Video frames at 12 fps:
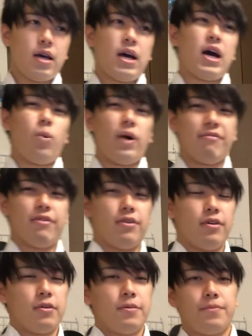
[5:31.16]
However,
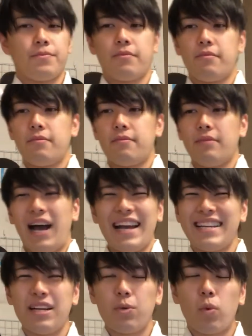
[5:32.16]
I
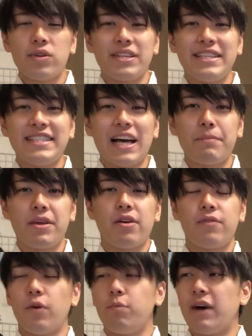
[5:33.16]
didn't want to
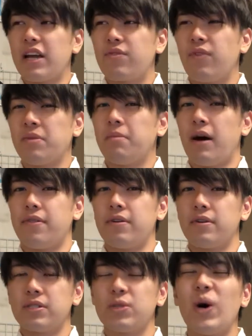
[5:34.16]
disappear from my
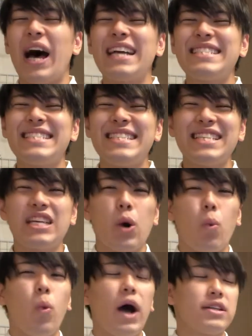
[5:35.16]
grandmother, so I seek
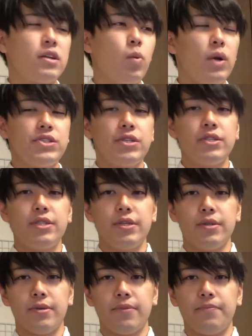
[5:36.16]
what we should
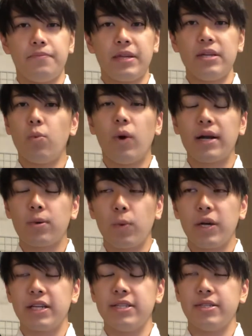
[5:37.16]
do and what
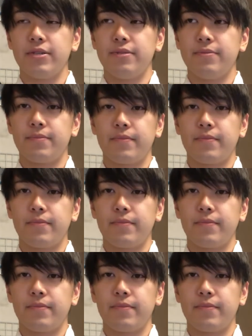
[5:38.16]
we can do.